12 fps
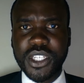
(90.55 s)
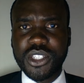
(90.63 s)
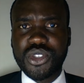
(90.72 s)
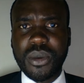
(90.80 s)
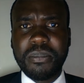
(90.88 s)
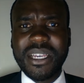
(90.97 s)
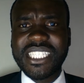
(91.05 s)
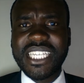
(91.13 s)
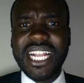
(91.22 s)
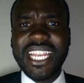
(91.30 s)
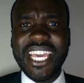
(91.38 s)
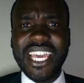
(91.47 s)
So
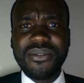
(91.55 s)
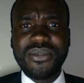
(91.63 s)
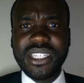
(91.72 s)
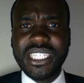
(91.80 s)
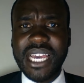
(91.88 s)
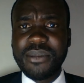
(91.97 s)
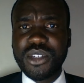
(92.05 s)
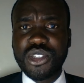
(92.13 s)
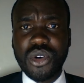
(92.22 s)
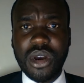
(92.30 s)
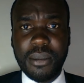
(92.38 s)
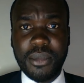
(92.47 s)
basically, every time we
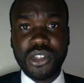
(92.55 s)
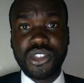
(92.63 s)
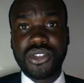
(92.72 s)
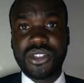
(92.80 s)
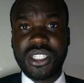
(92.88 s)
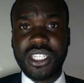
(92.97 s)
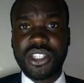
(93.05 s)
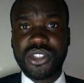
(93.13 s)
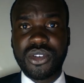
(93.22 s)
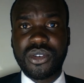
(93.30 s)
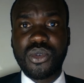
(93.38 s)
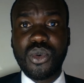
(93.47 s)
talk about
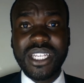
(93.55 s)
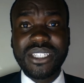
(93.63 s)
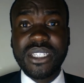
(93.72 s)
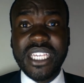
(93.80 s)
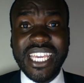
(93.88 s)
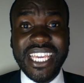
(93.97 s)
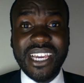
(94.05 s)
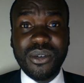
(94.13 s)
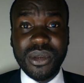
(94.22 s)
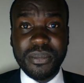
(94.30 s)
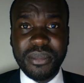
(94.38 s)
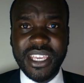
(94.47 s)
jurisdiction, what here
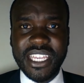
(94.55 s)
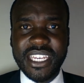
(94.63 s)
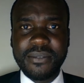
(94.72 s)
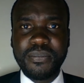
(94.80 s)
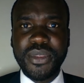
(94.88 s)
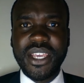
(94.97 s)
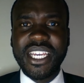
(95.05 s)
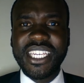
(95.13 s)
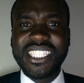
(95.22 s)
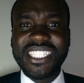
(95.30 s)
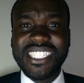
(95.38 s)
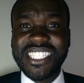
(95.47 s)
we mean
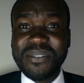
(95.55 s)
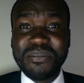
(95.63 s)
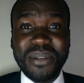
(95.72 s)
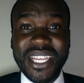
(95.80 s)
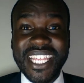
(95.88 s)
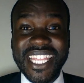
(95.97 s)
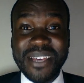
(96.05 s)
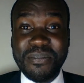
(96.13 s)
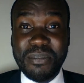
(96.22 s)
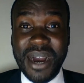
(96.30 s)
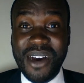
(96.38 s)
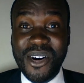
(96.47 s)
is simply the
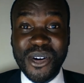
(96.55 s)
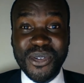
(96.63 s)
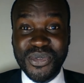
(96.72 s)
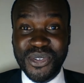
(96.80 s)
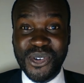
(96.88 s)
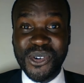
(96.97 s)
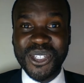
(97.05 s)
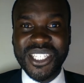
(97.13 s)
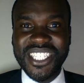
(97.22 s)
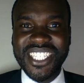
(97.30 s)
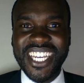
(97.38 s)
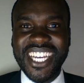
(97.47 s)
power of
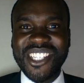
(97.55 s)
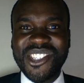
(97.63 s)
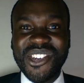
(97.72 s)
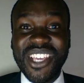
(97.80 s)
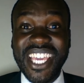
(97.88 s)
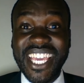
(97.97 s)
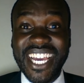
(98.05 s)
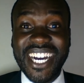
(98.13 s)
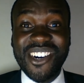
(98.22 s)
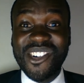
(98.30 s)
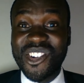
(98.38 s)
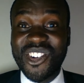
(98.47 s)
court to
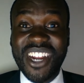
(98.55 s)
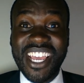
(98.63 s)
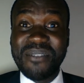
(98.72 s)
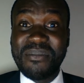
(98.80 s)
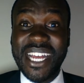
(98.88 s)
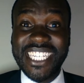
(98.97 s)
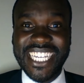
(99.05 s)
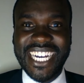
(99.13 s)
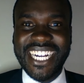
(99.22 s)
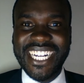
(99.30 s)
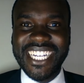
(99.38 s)
hear or try a matter.